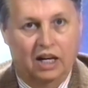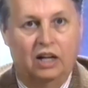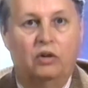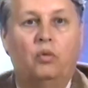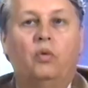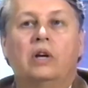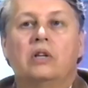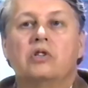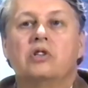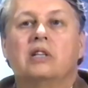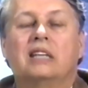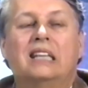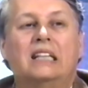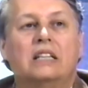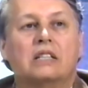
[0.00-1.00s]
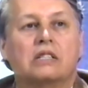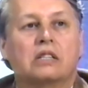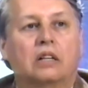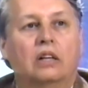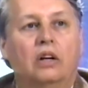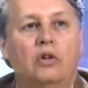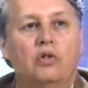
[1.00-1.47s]
at which the
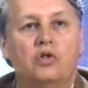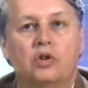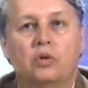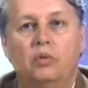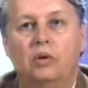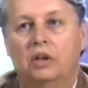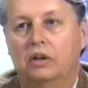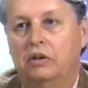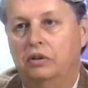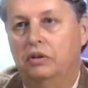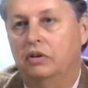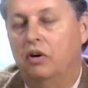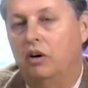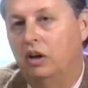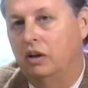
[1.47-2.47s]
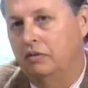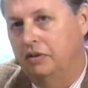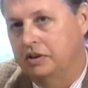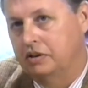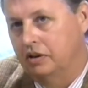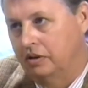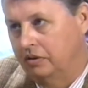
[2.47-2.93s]
disclosure will occur all of
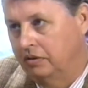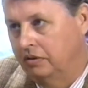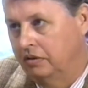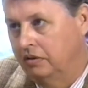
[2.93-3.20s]
its own.